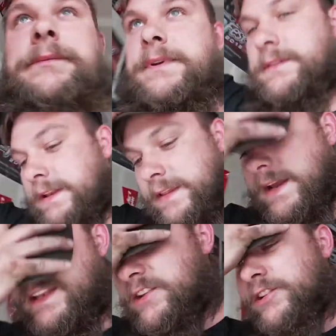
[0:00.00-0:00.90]
the
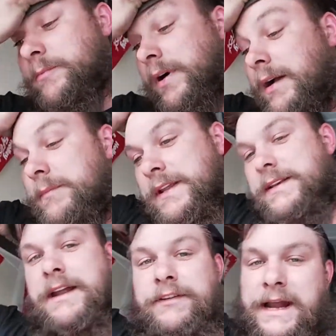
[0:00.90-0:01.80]
ignition problem, it
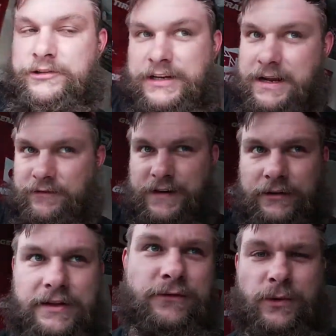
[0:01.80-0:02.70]
never actually got
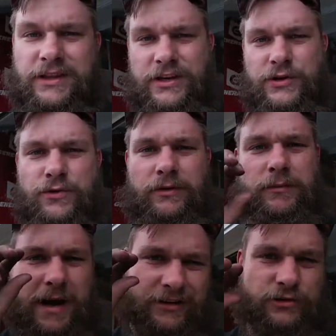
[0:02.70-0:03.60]
fixed, even with the new little
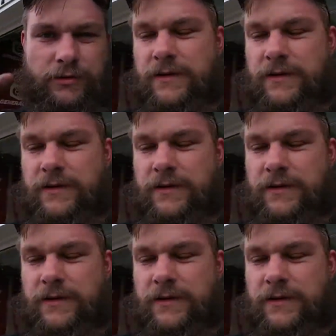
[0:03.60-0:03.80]
module